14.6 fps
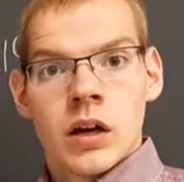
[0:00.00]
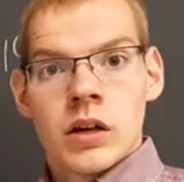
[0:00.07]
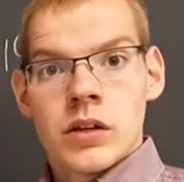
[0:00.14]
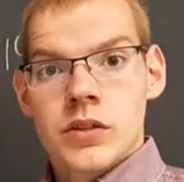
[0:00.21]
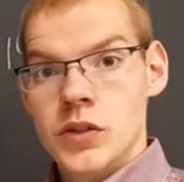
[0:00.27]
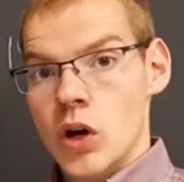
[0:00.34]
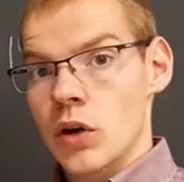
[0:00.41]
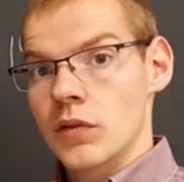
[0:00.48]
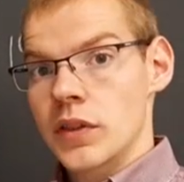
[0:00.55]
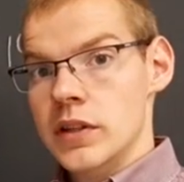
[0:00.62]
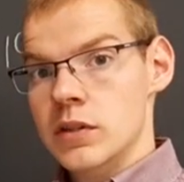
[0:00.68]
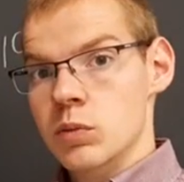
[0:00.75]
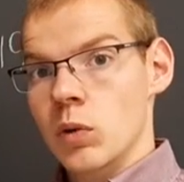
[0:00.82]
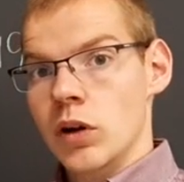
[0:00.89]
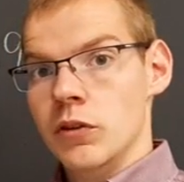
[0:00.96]
solve
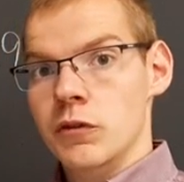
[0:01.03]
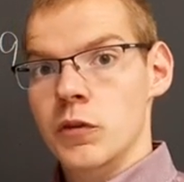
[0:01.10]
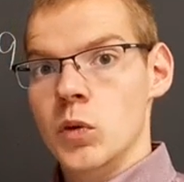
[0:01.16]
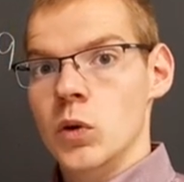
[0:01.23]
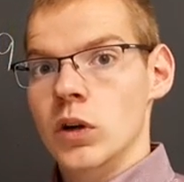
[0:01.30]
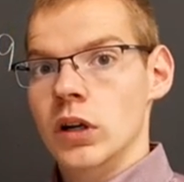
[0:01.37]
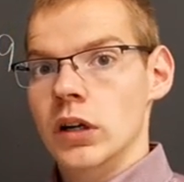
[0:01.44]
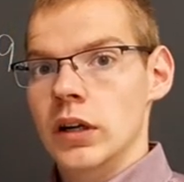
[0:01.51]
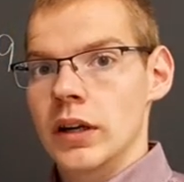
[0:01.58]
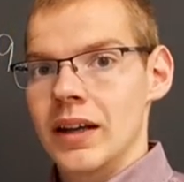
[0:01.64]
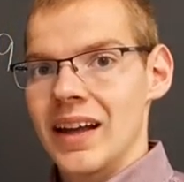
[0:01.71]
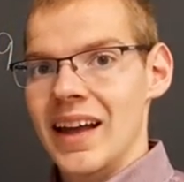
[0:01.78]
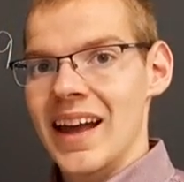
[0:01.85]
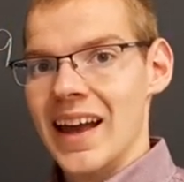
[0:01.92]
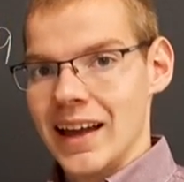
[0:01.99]
this one for
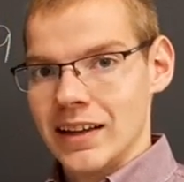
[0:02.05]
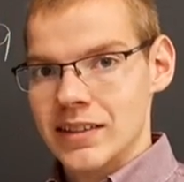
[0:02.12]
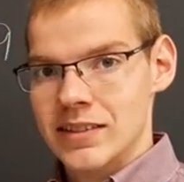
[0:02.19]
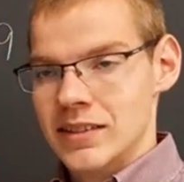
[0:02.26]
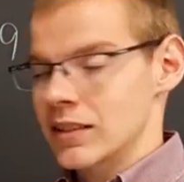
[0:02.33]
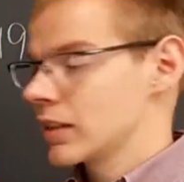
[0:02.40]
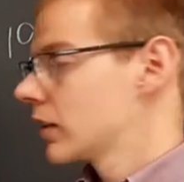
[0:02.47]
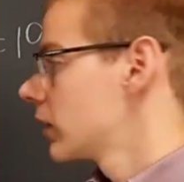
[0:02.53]
x.